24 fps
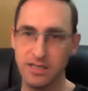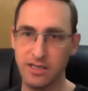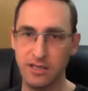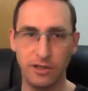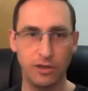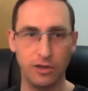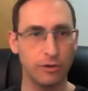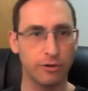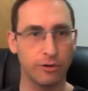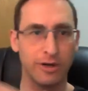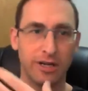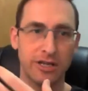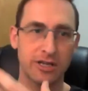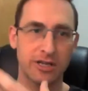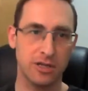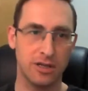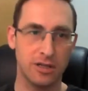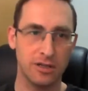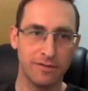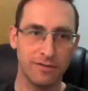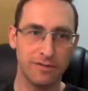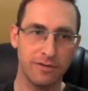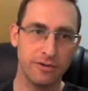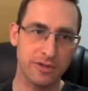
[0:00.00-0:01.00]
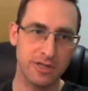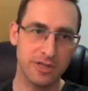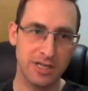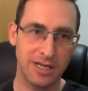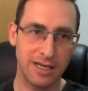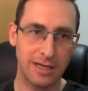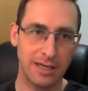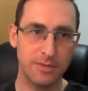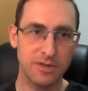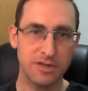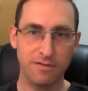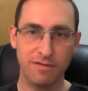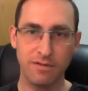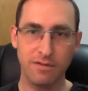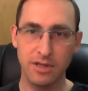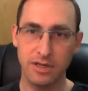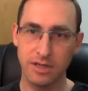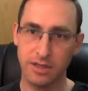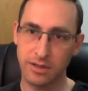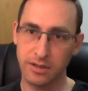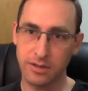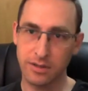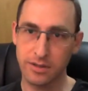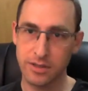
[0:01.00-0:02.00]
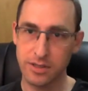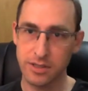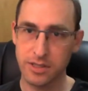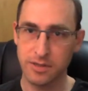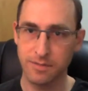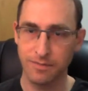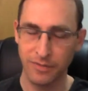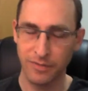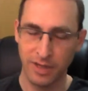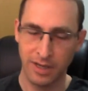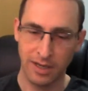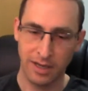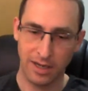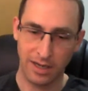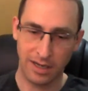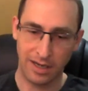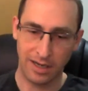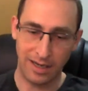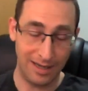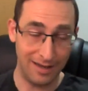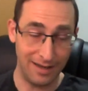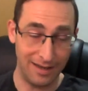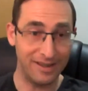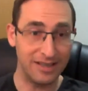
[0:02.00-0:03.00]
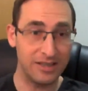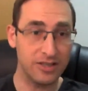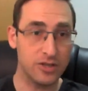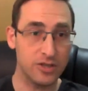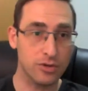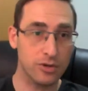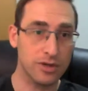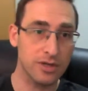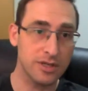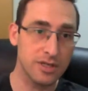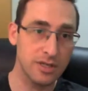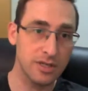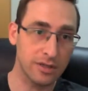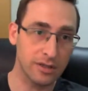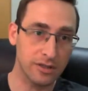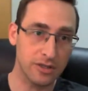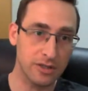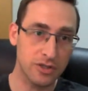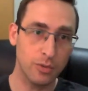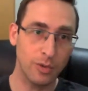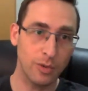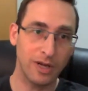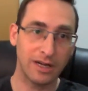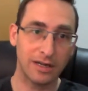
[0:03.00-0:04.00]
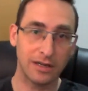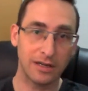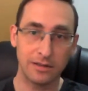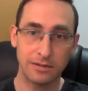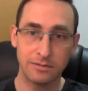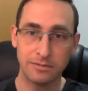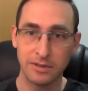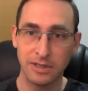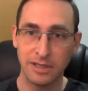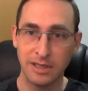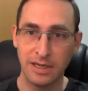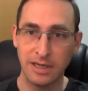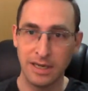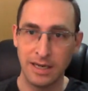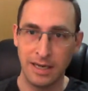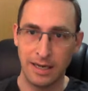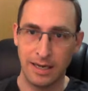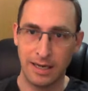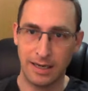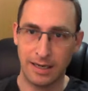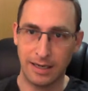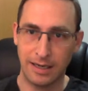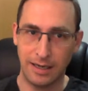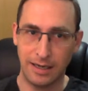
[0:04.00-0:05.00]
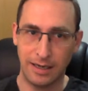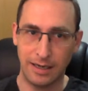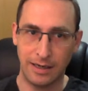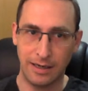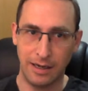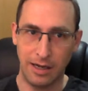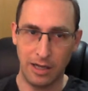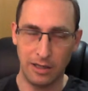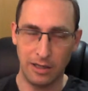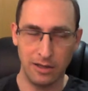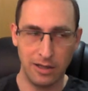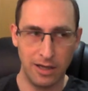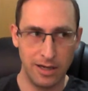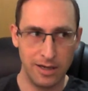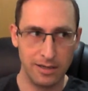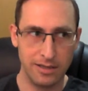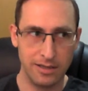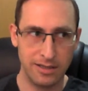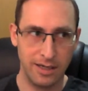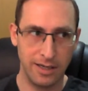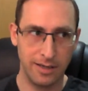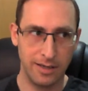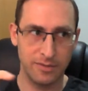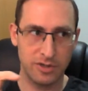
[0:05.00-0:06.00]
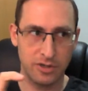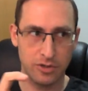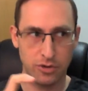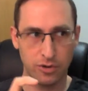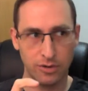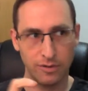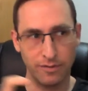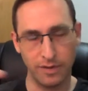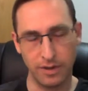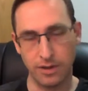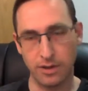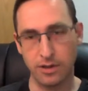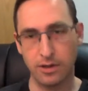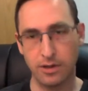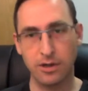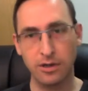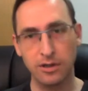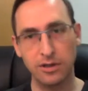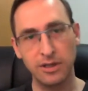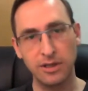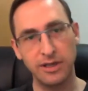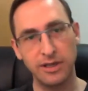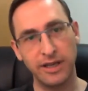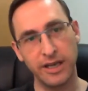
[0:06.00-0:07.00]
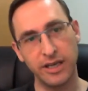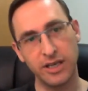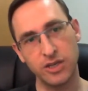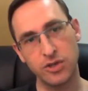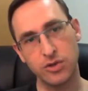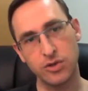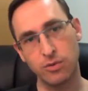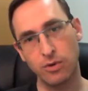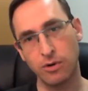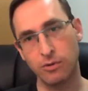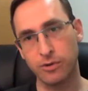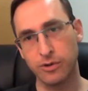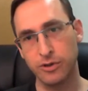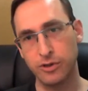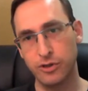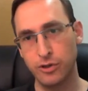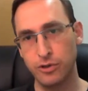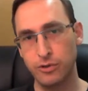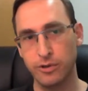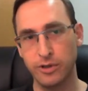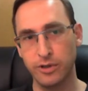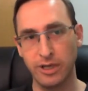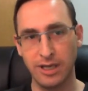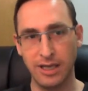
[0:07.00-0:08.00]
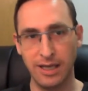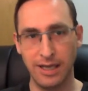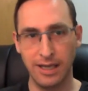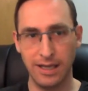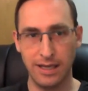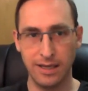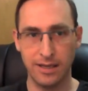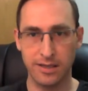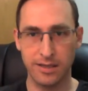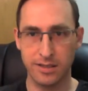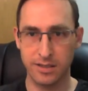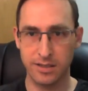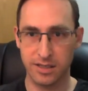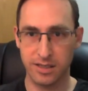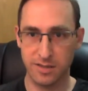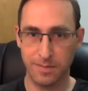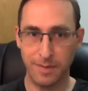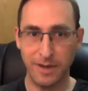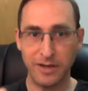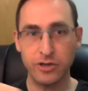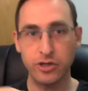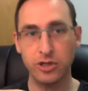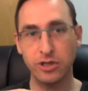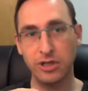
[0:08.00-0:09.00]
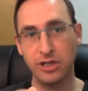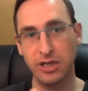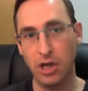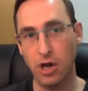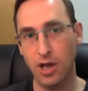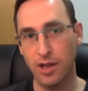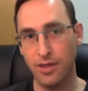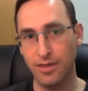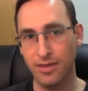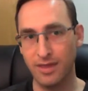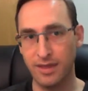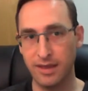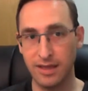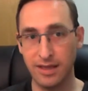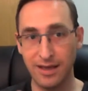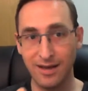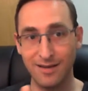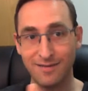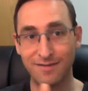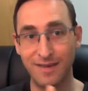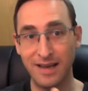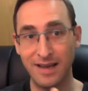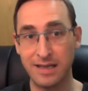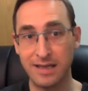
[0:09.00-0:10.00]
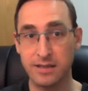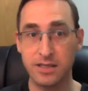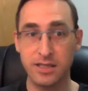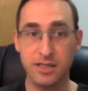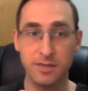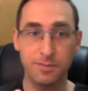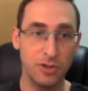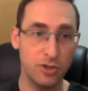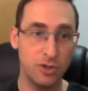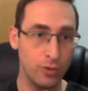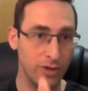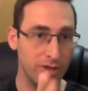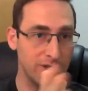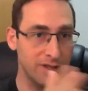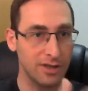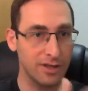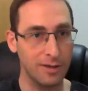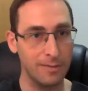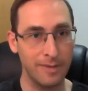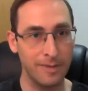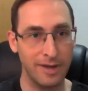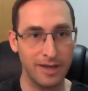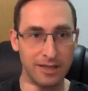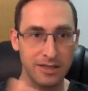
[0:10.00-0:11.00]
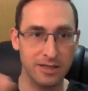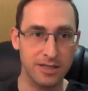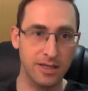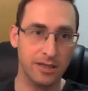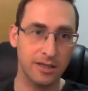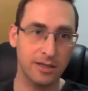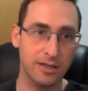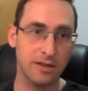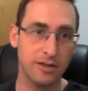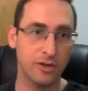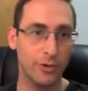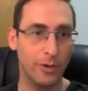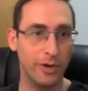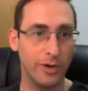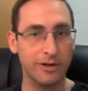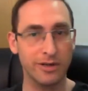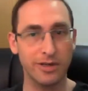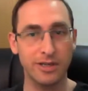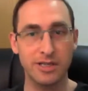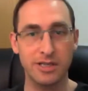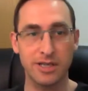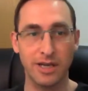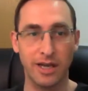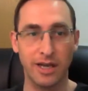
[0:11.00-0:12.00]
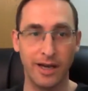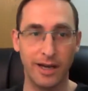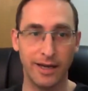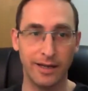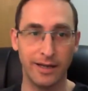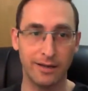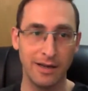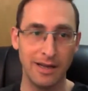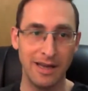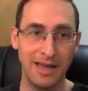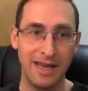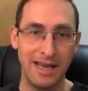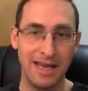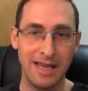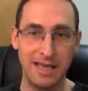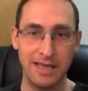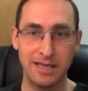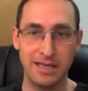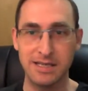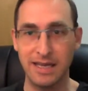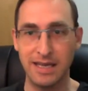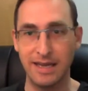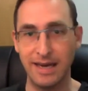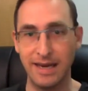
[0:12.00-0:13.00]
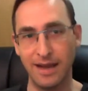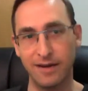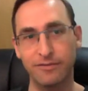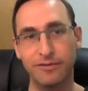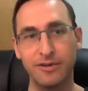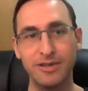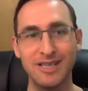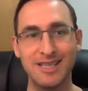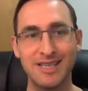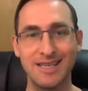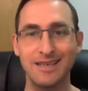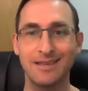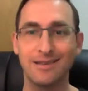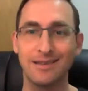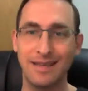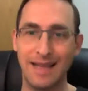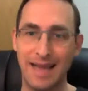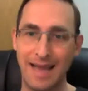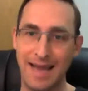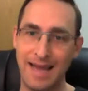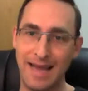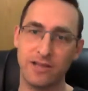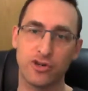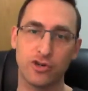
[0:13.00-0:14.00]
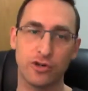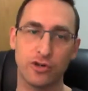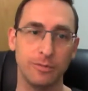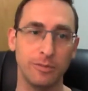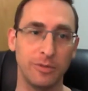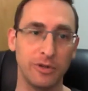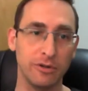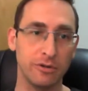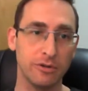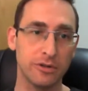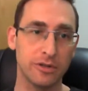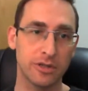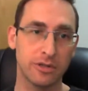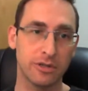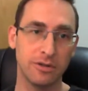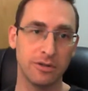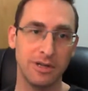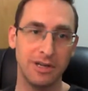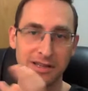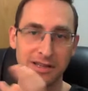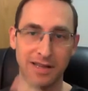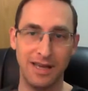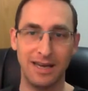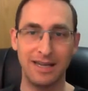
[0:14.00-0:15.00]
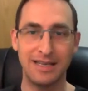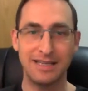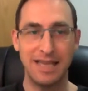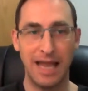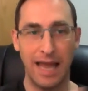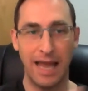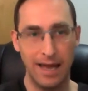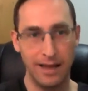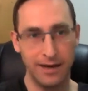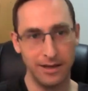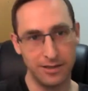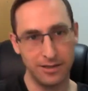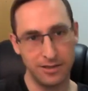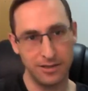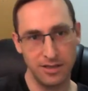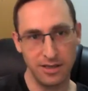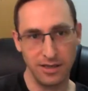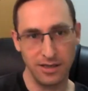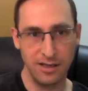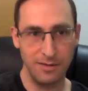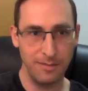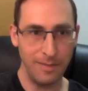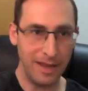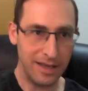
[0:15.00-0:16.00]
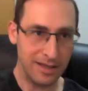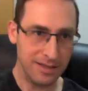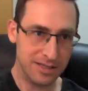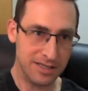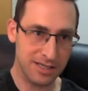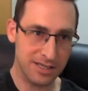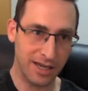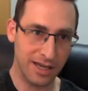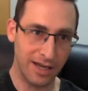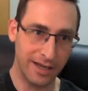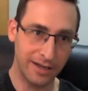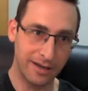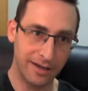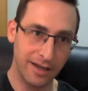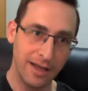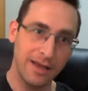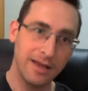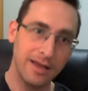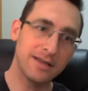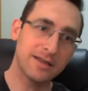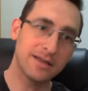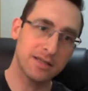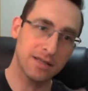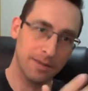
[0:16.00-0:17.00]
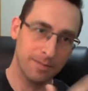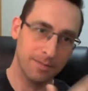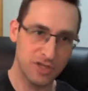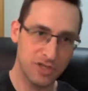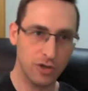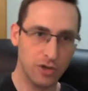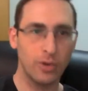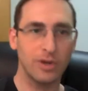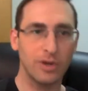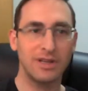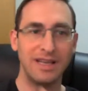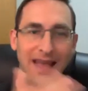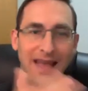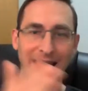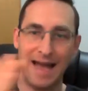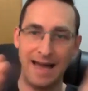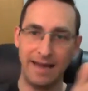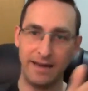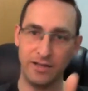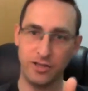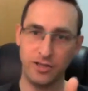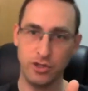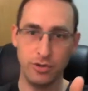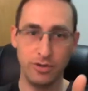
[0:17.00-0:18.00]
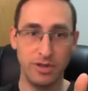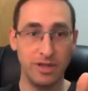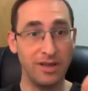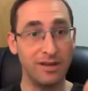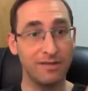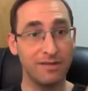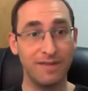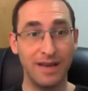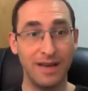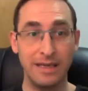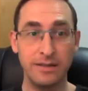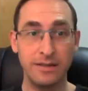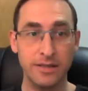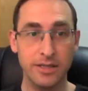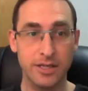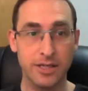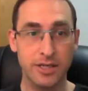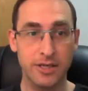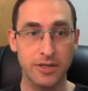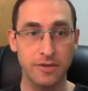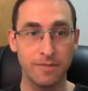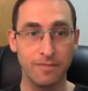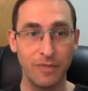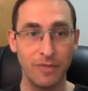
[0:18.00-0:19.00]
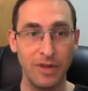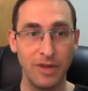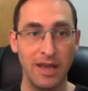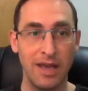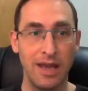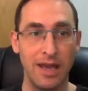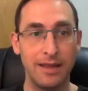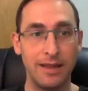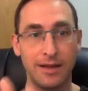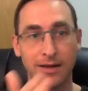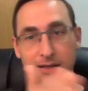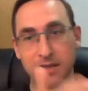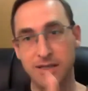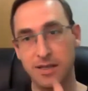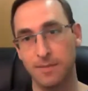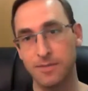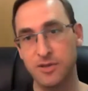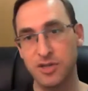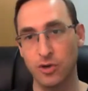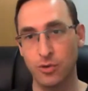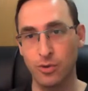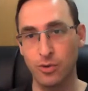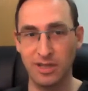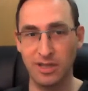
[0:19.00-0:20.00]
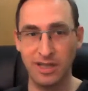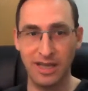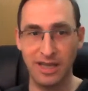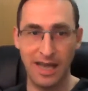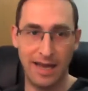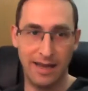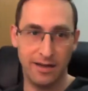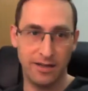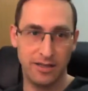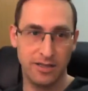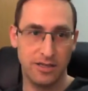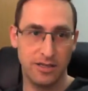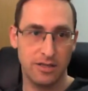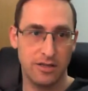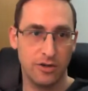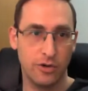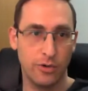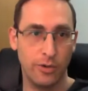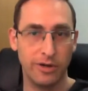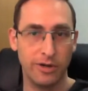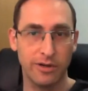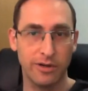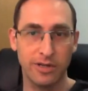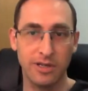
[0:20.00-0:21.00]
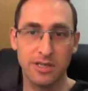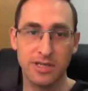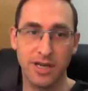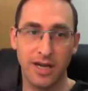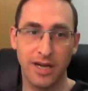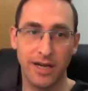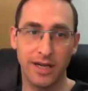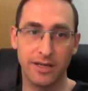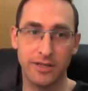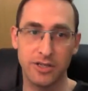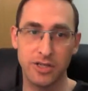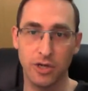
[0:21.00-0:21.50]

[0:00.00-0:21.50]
CQRS, all of those types of things, event sourcing as well, a lot of times, sort of in the early days, what we're doing is, especially on the events between the command side and the query side, is that every single attribute that is added to the command side is subsequently added to the events, and then is subsequently added to the query side.